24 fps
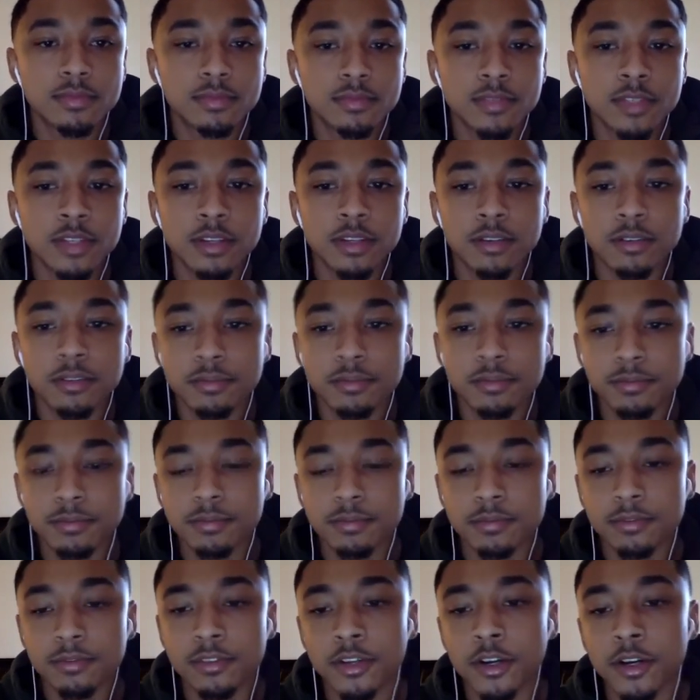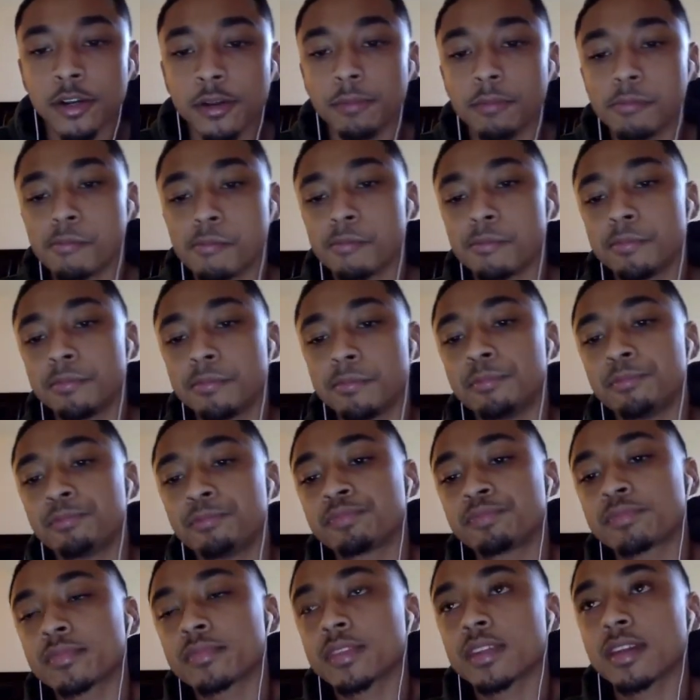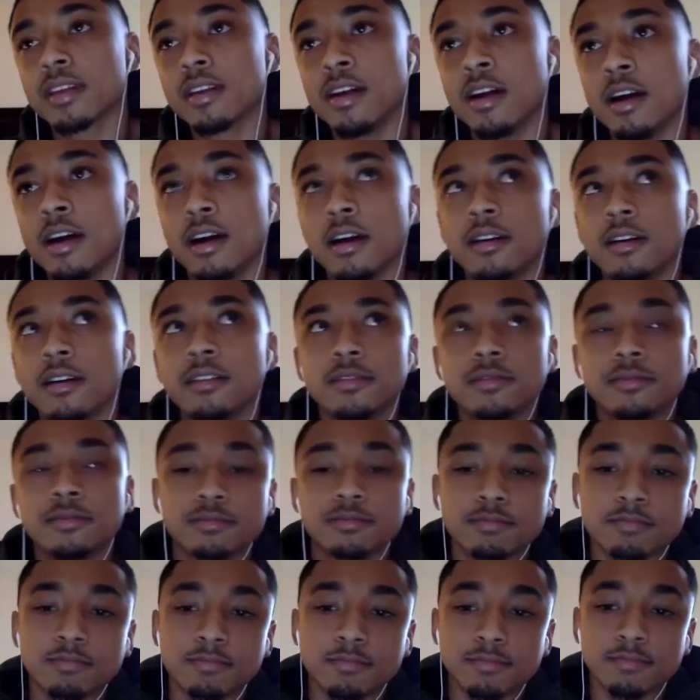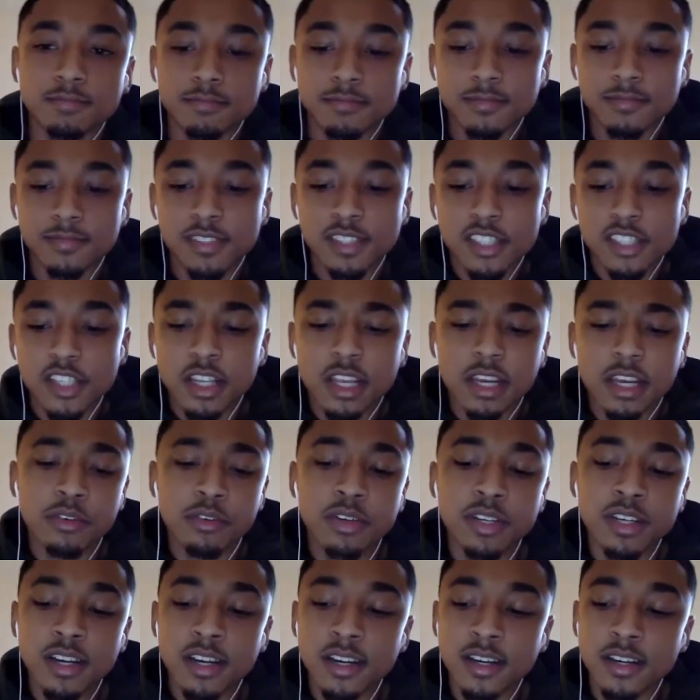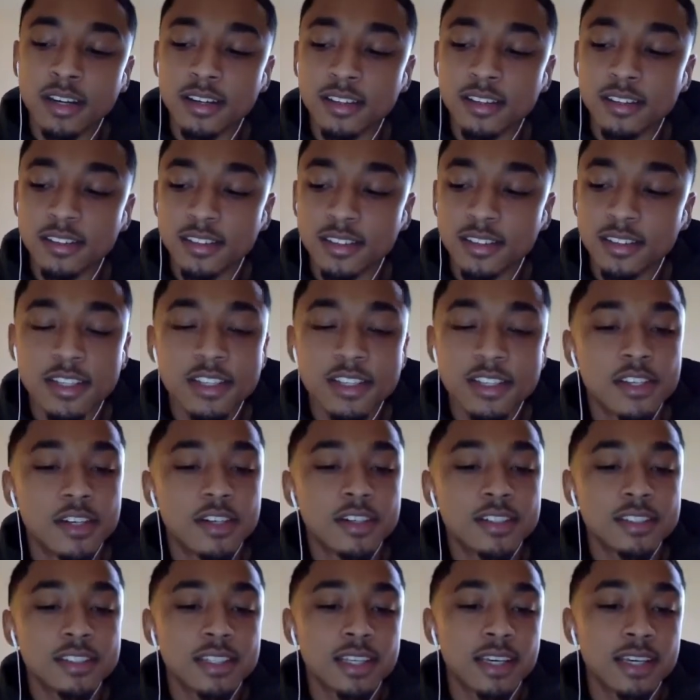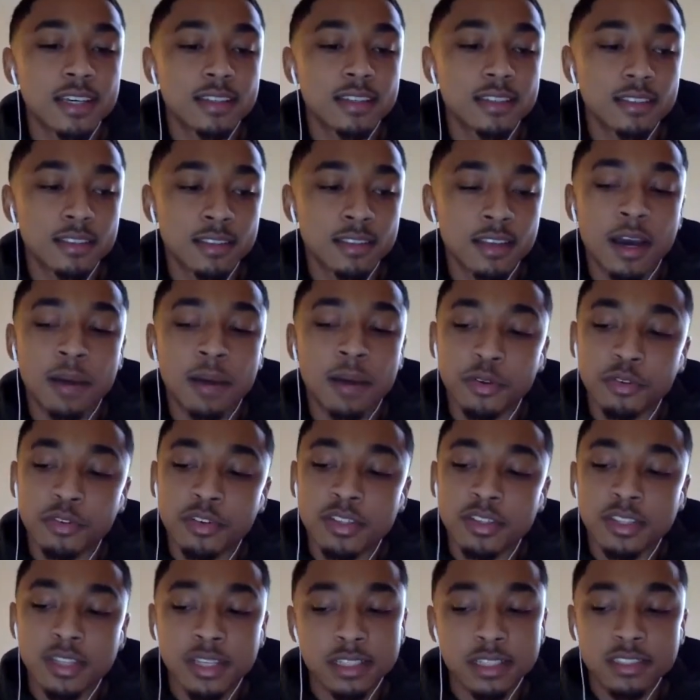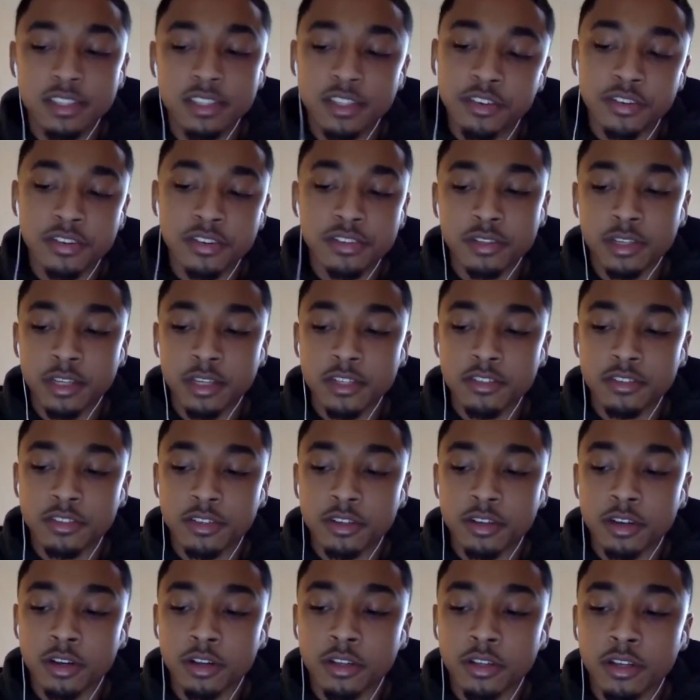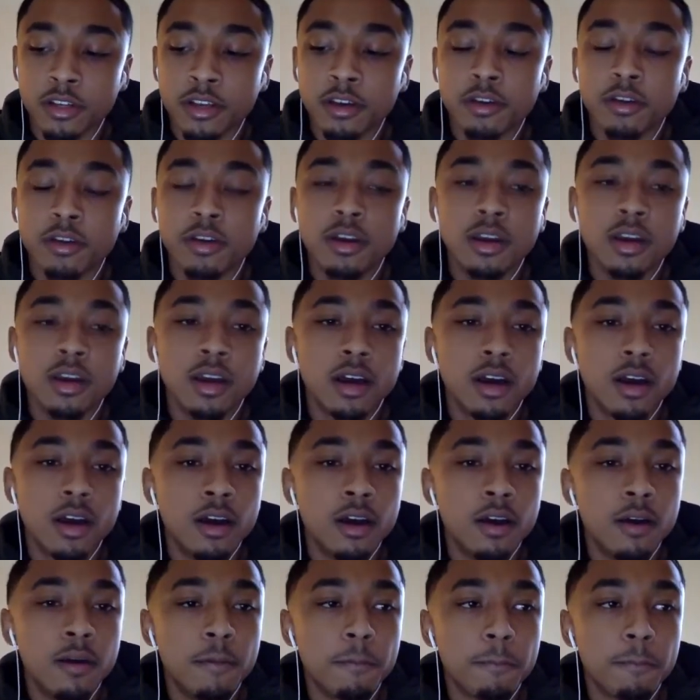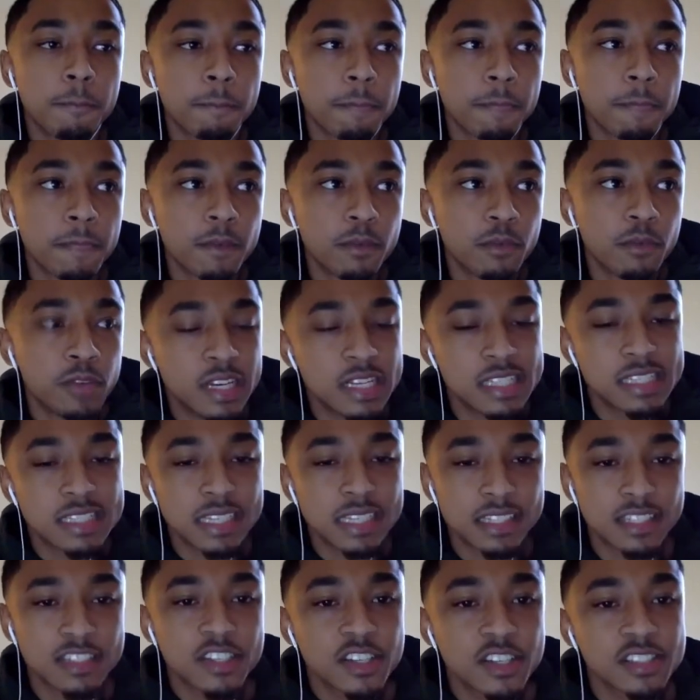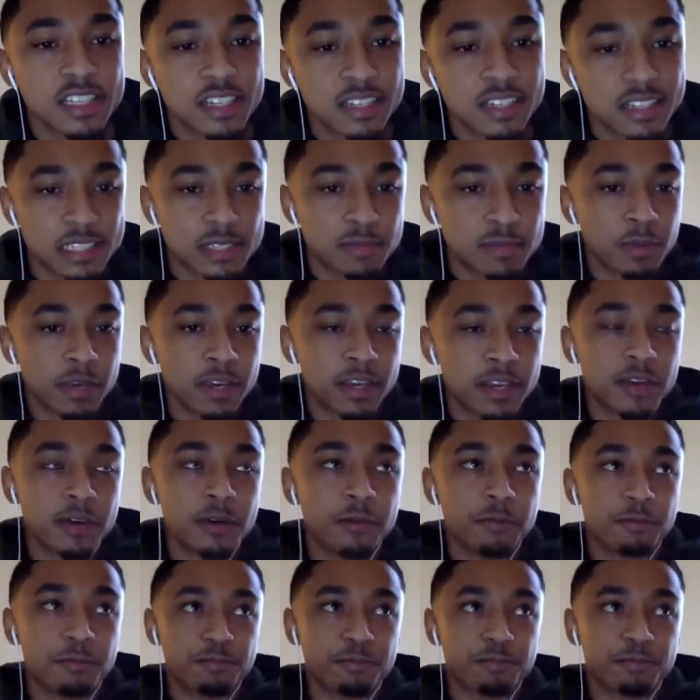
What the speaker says: Yeah. Right. Uh. So like with songs like the I'm Doing like series, I guess you call it now. When it's like the songs that are like sped up,